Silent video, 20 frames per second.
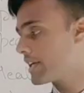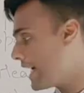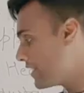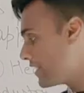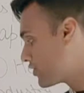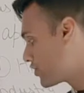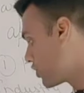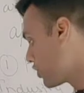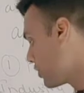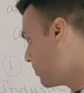
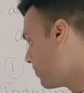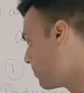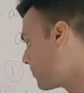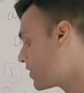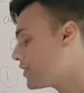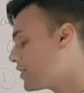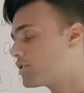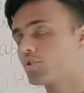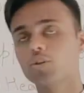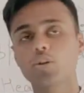guest
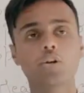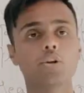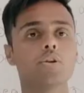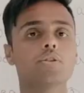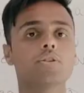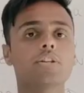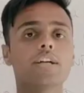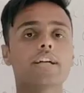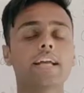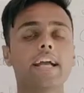room,
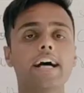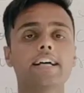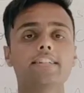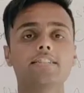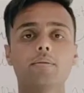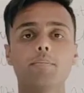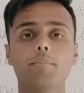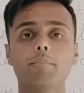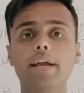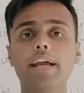so the
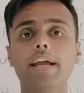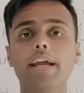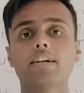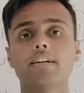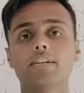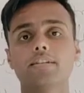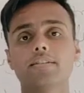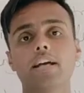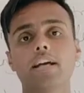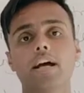guests
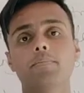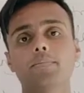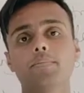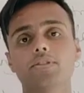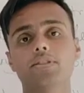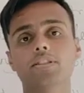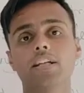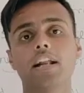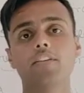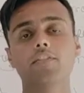make
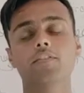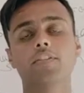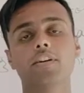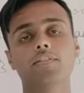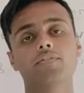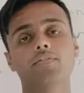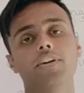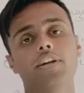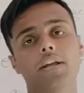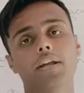
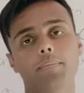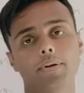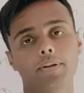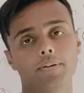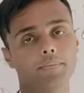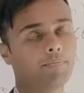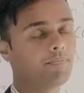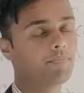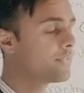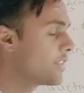themselves
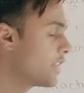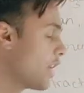comfortable.